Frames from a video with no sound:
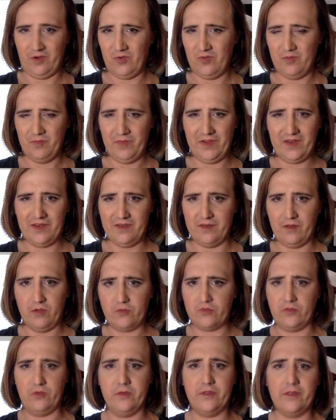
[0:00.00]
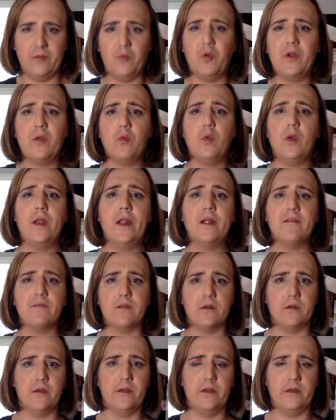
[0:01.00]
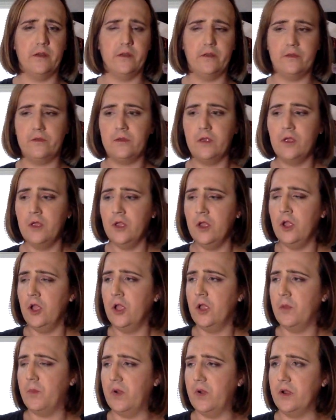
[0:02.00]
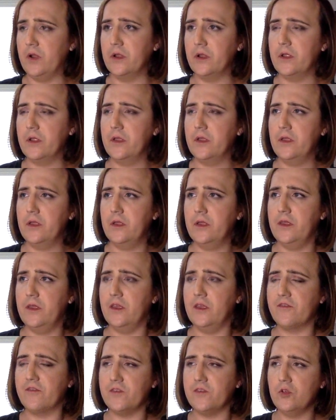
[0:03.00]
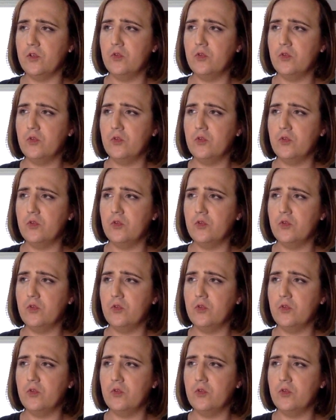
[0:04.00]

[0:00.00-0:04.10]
make it adults only, whatever it is. But it's